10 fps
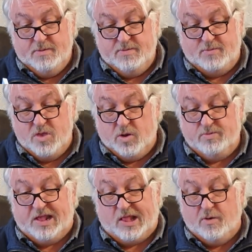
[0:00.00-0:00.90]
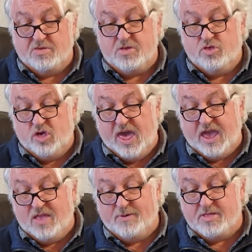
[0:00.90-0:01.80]
They were not only closed and
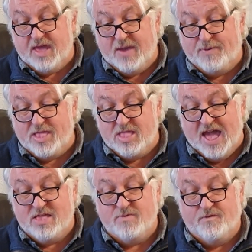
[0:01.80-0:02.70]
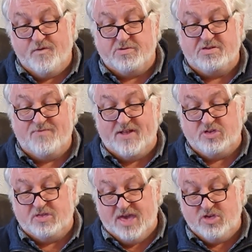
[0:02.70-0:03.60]
chained, but deep in dead and frosted
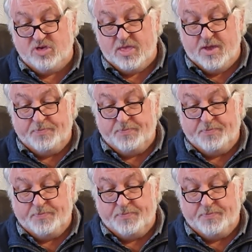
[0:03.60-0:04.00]
vegetation.